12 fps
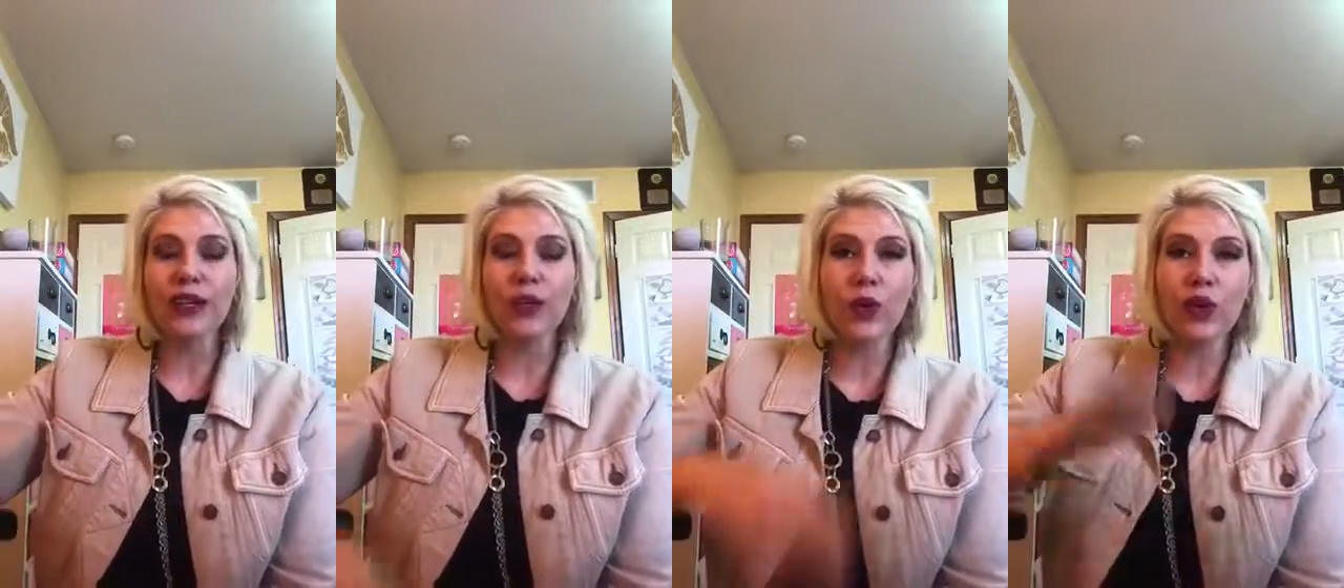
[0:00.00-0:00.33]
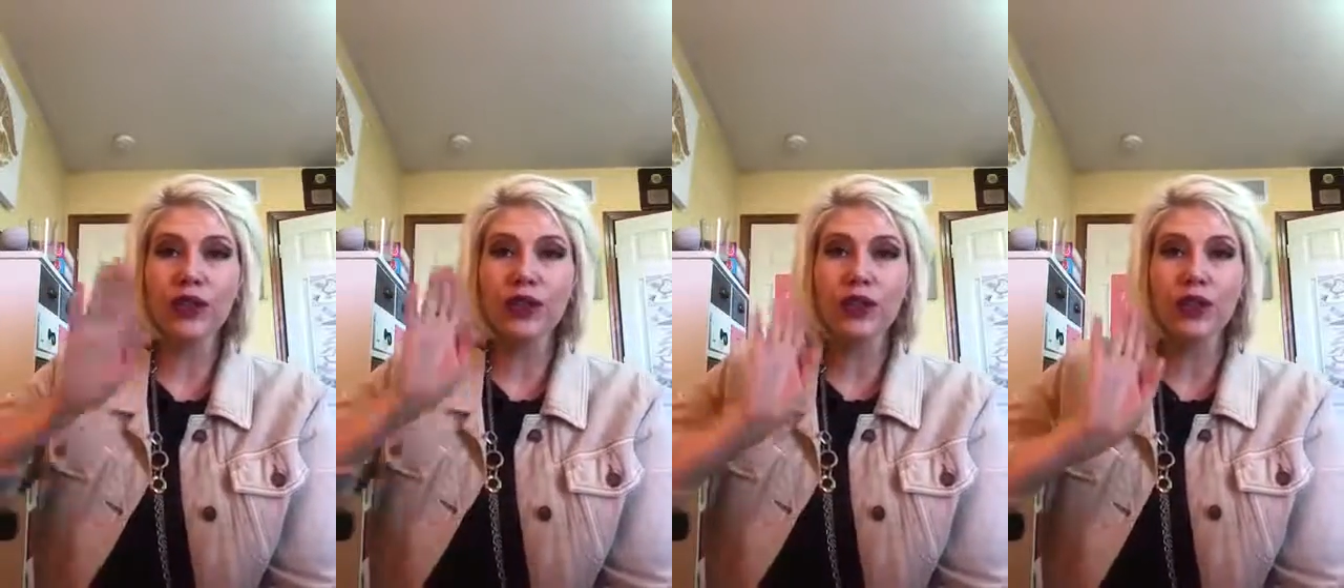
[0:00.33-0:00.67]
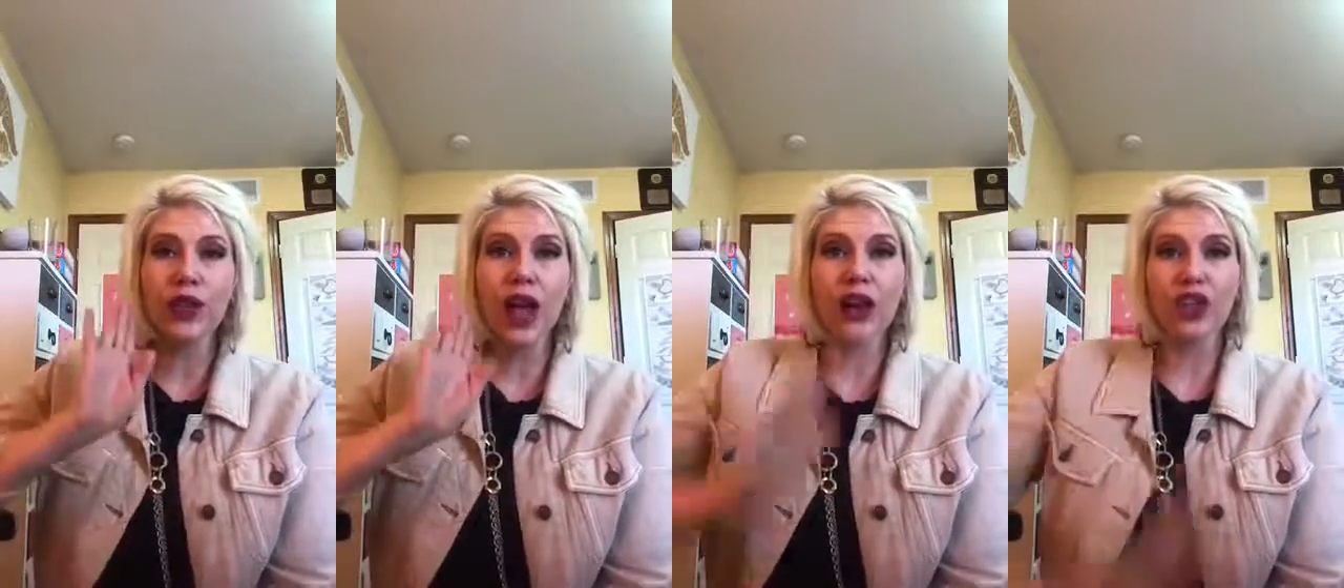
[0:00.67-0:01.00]
we're going to
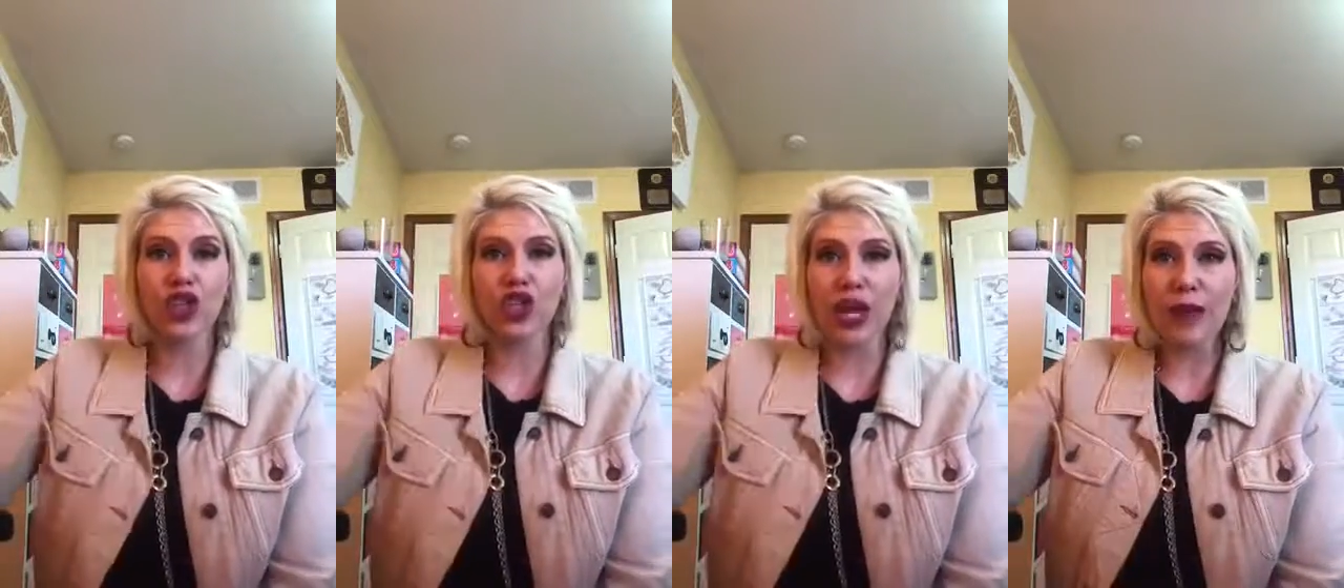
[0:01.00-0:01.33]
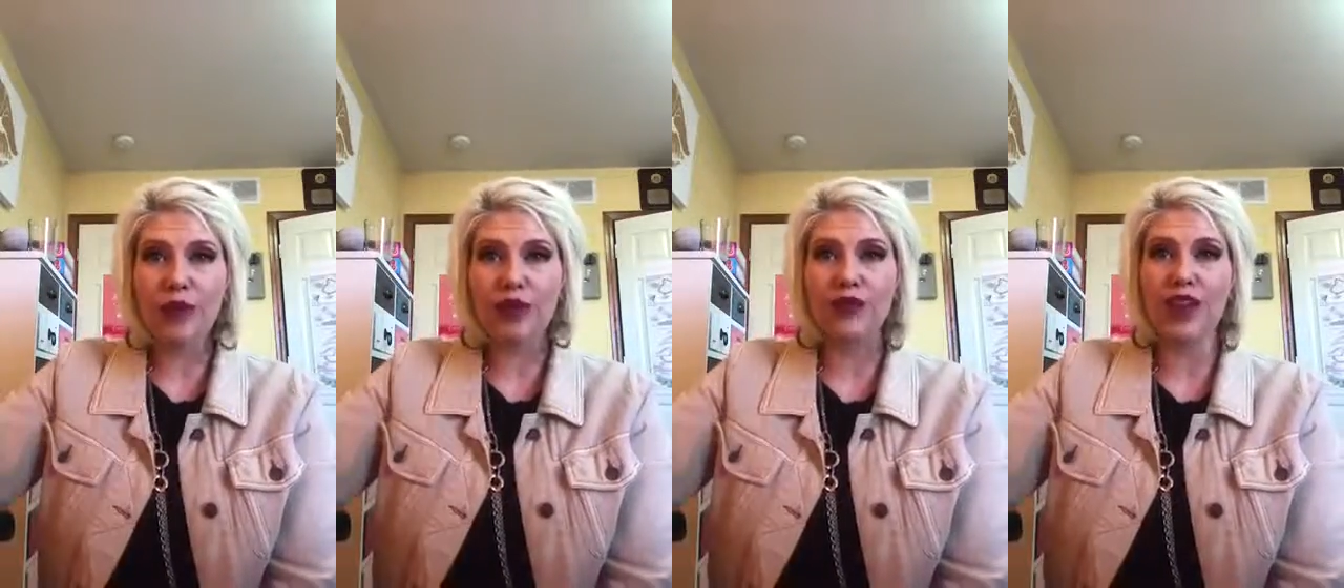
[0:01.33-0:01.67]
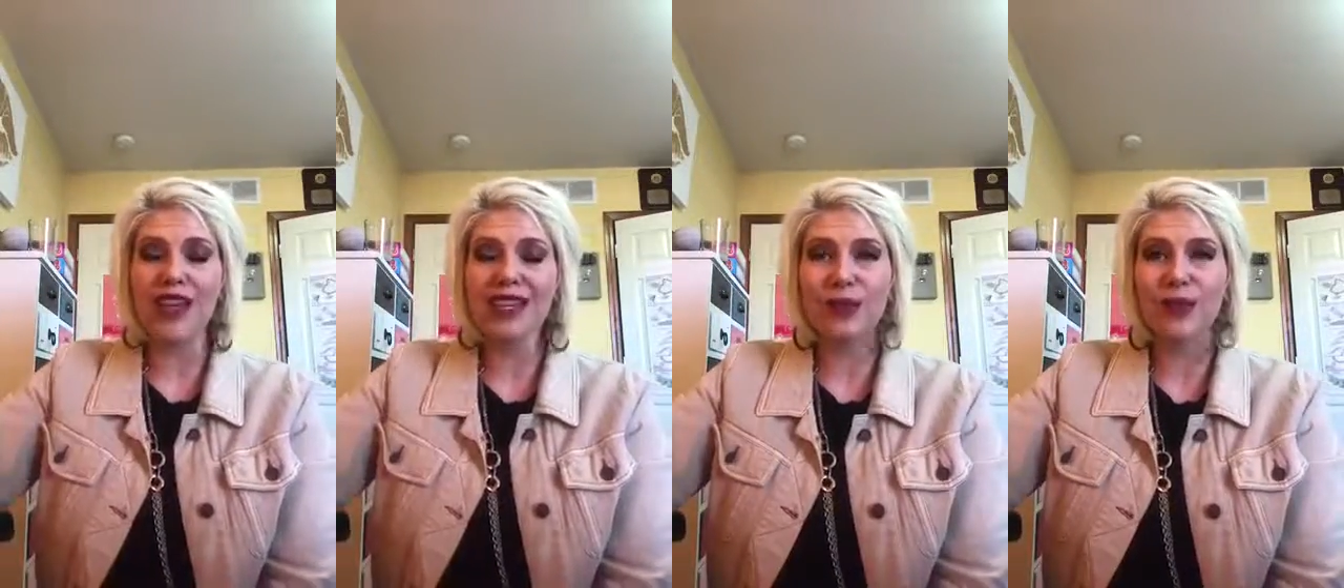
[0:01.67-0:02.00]
learn how to shape your
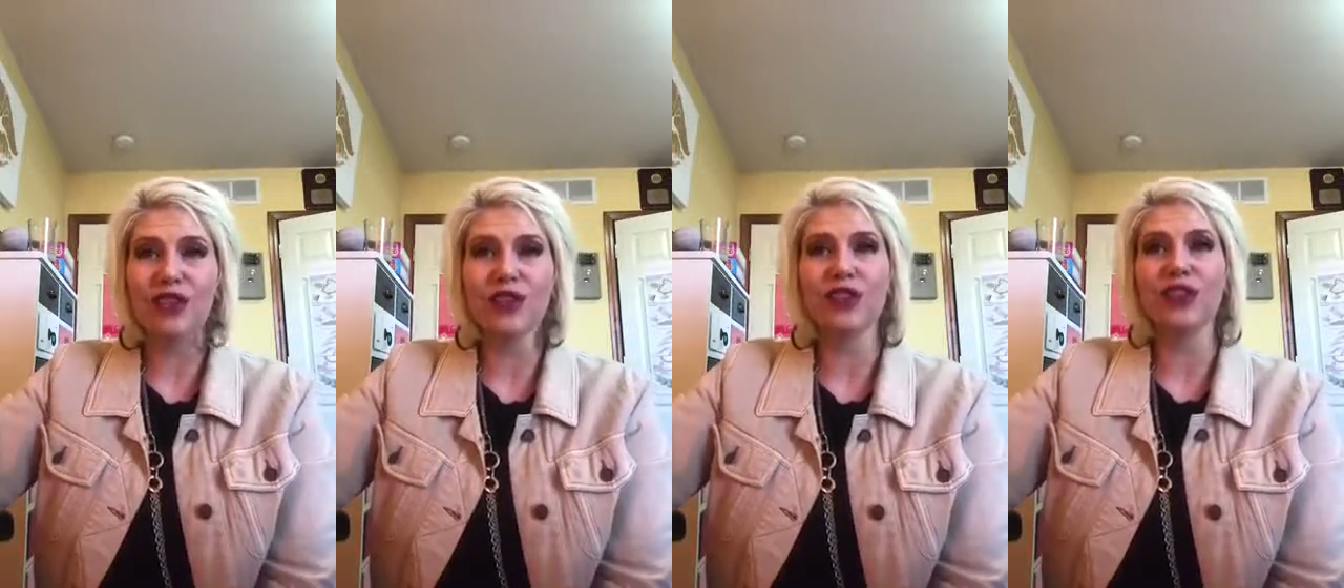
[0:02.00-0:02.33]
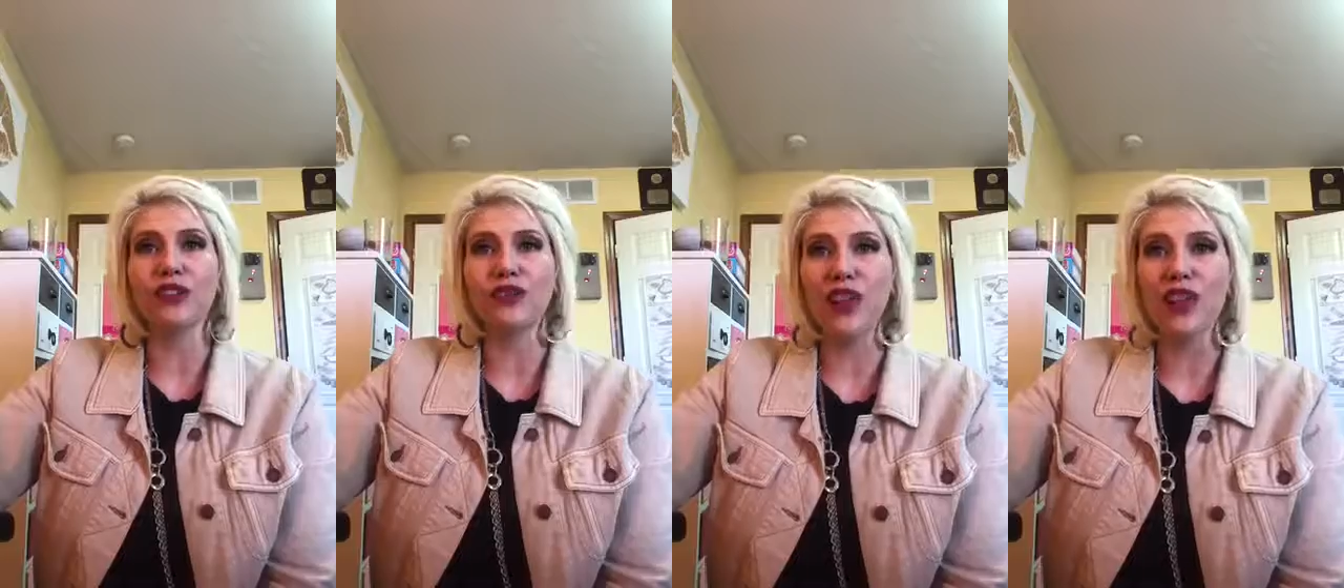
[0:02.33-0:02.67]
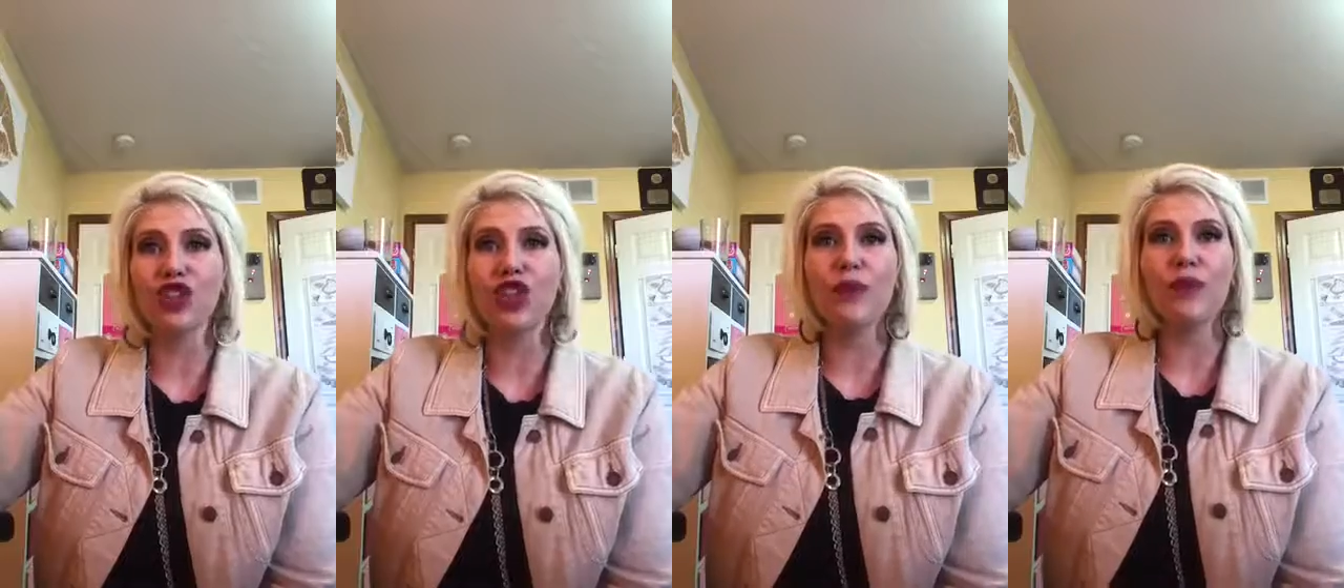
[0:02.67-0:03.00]
face based on your face
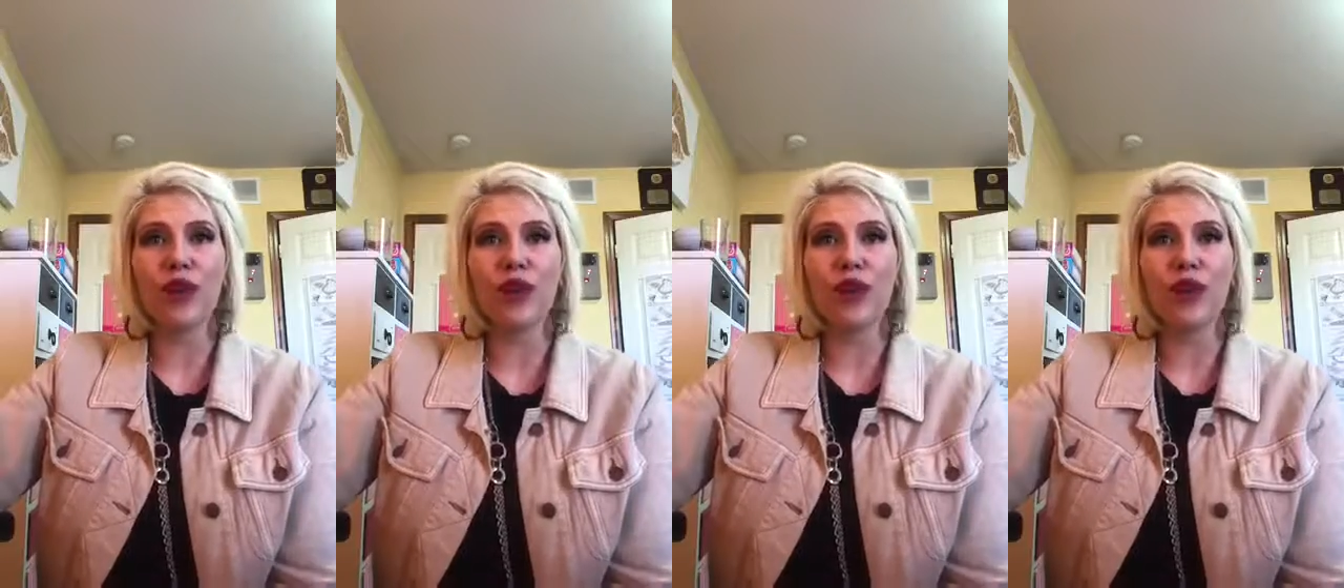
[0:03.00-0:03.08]
shape,